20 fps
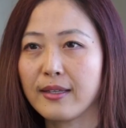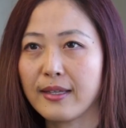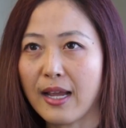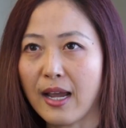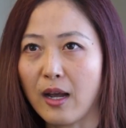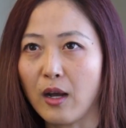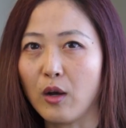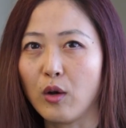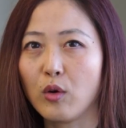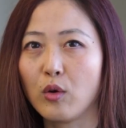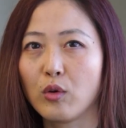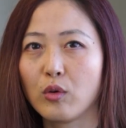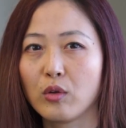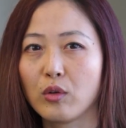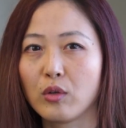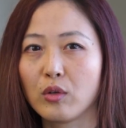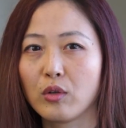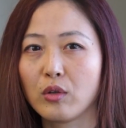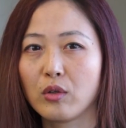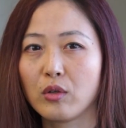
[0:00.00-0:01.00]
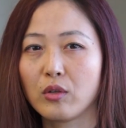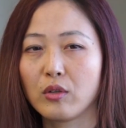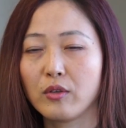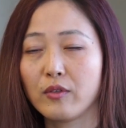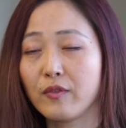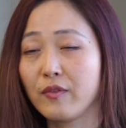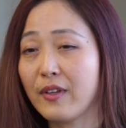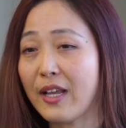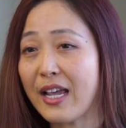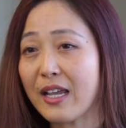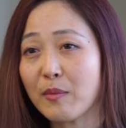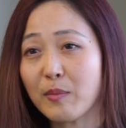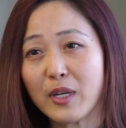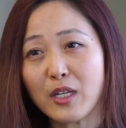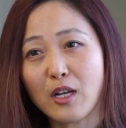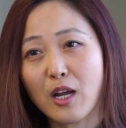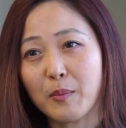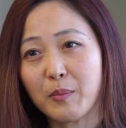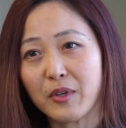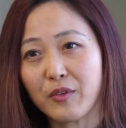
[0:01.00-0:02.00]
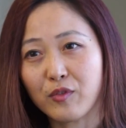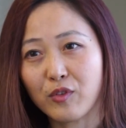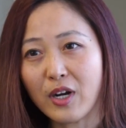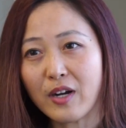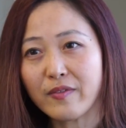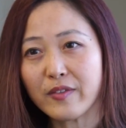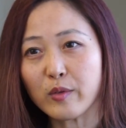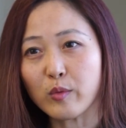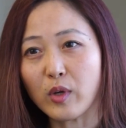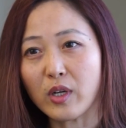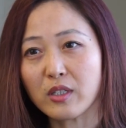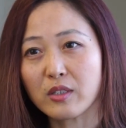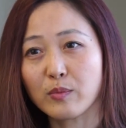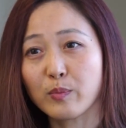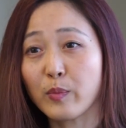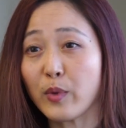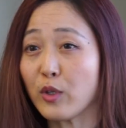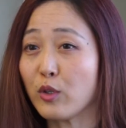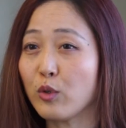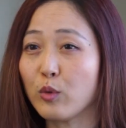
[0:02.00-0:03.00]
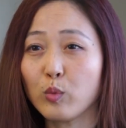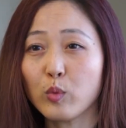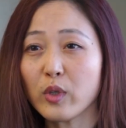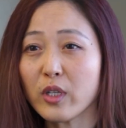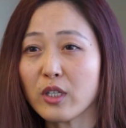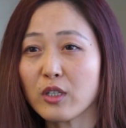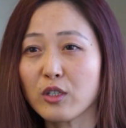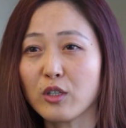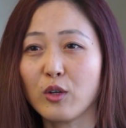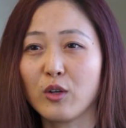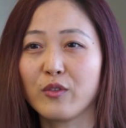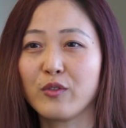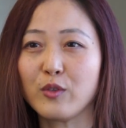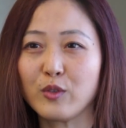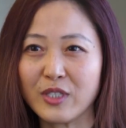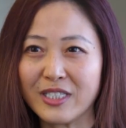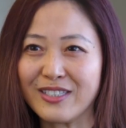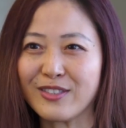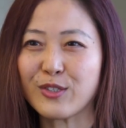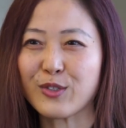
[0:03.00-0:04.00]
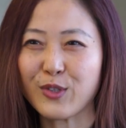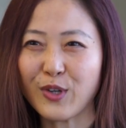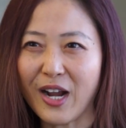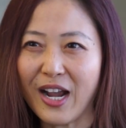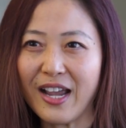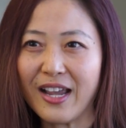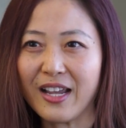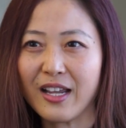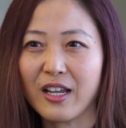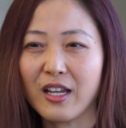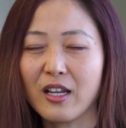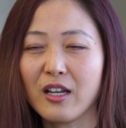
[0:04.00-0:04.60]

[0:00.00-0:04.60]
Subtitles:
Now, flying may not be for everyone, but you wouldn't know if you didn't try.